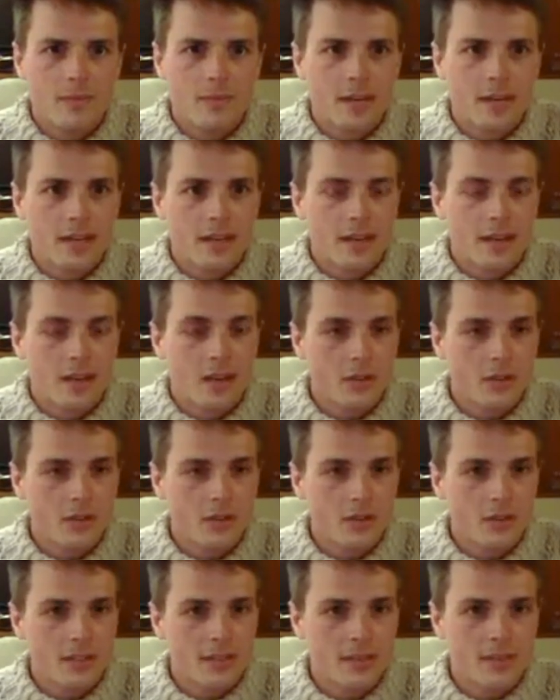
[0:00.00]
But
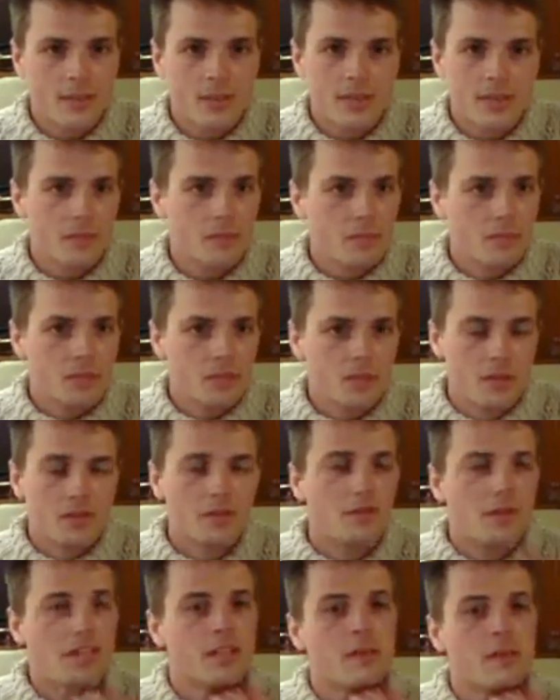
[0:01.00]
also at the same time,
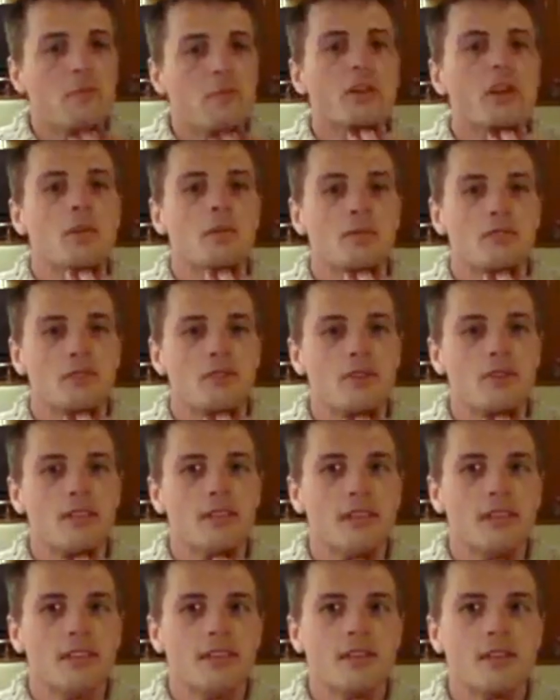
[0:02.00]
it can be an
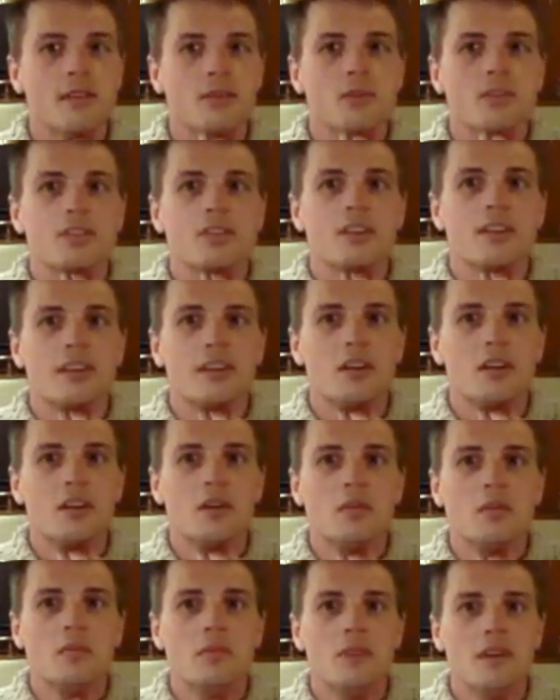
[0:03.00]
opportunity. We're stuck at
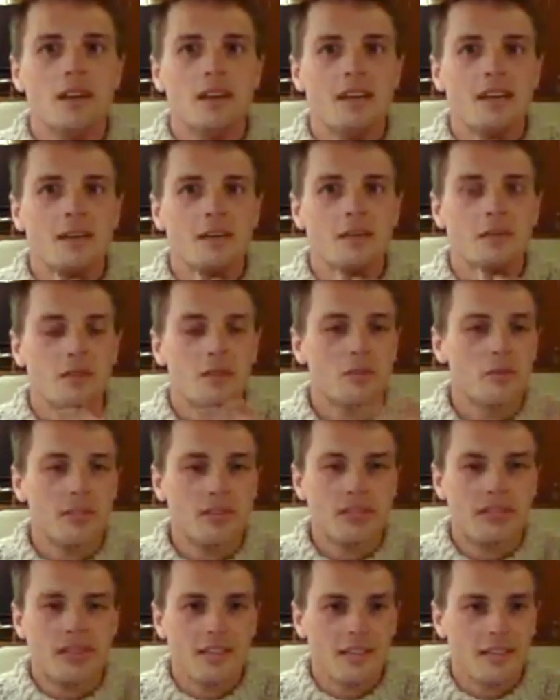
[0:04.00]
home. It can
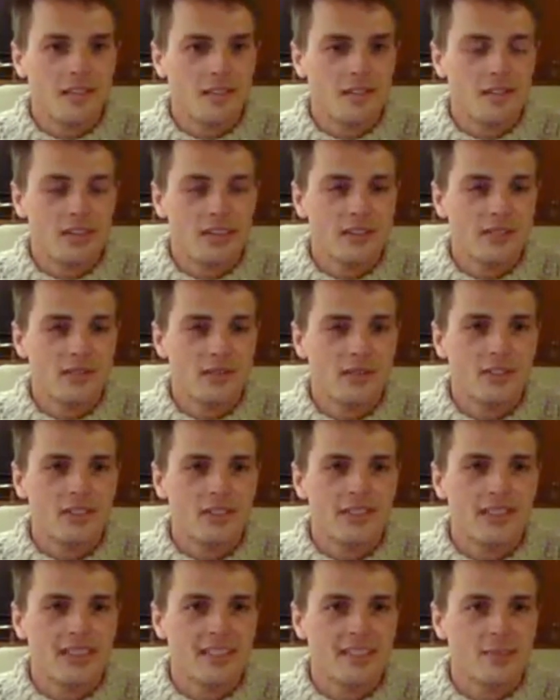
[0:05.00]
be a good chance for us
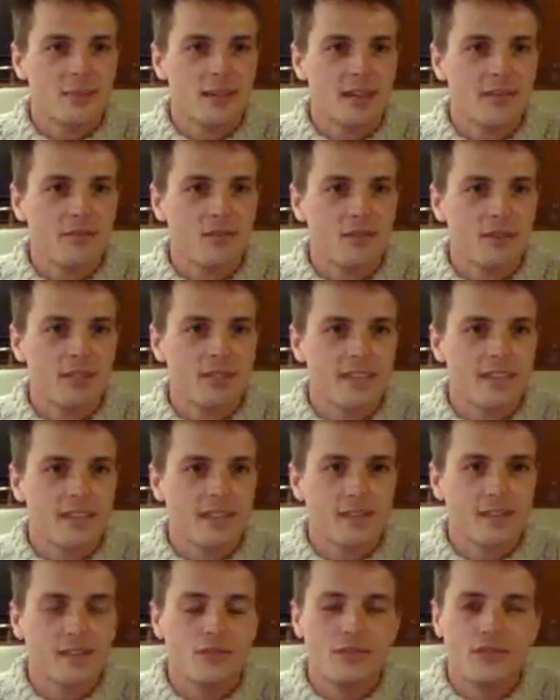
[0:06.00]
to take some time for
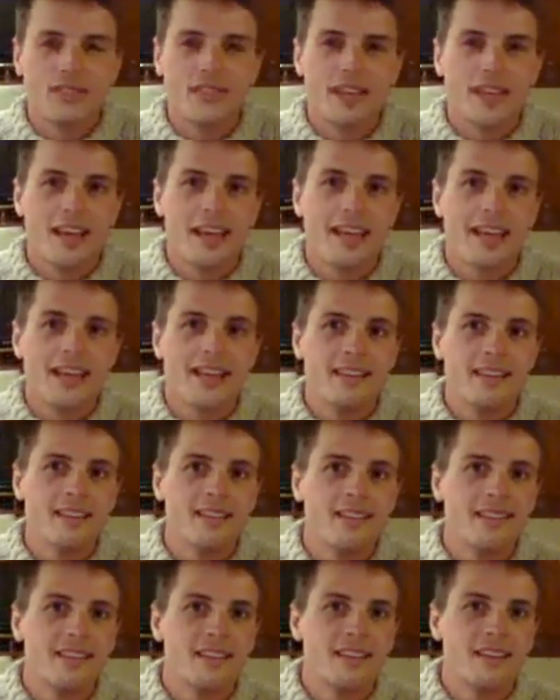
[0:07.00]
ourselves
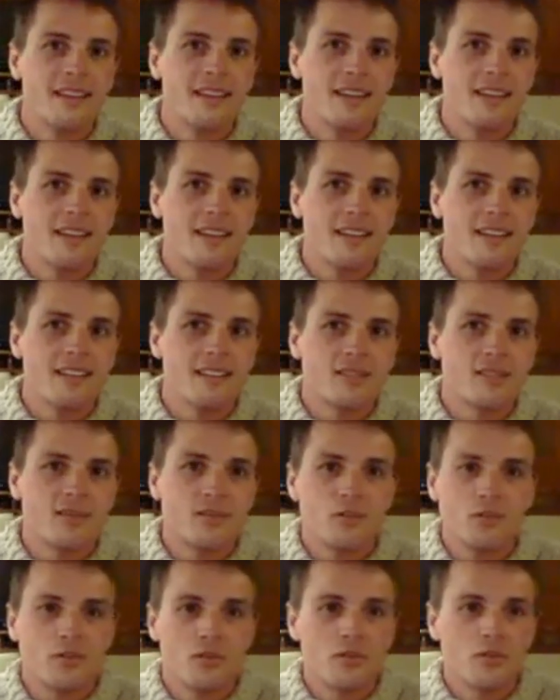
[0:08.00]
and
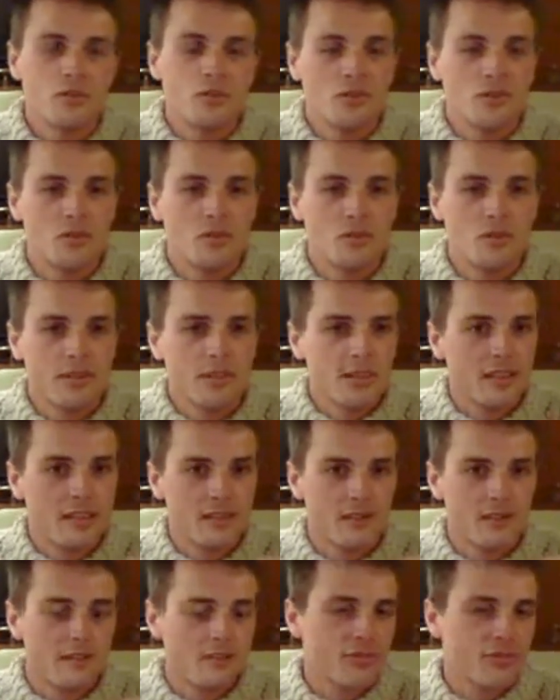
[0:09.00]
to
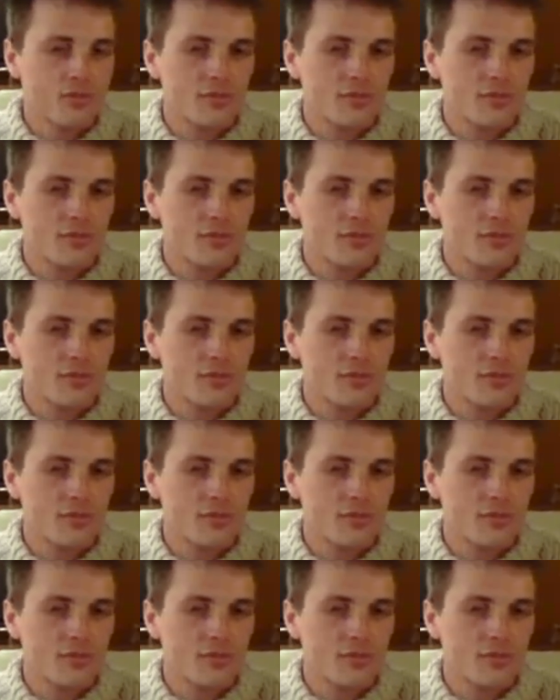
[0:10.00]
give